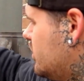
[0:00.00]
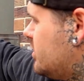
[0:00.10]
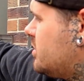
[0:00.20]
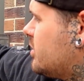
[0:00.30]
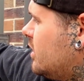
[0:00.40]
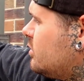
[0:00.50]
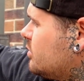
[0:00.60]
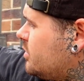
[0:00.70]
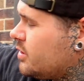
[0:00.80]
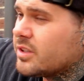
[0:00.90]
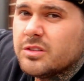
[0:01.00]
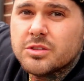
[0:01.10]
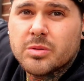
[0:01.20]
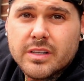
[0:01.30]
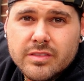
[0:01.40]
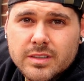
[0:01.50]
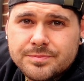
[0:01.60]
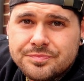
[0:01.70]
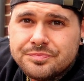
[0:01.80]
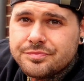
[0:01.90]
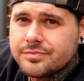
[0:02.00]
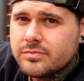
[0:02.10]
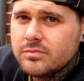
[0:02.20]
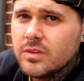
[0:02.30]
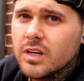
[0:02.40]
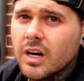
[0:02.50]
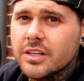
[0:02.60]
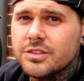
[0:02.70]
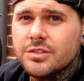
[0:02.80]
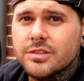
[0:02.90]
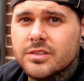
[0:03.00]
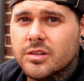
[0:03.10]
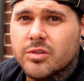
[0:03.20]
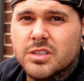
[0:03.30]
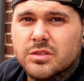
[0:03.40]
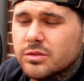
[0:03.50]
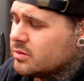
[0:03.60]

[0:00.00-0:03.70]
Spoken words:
to want some coals. You can use whatever. I just use original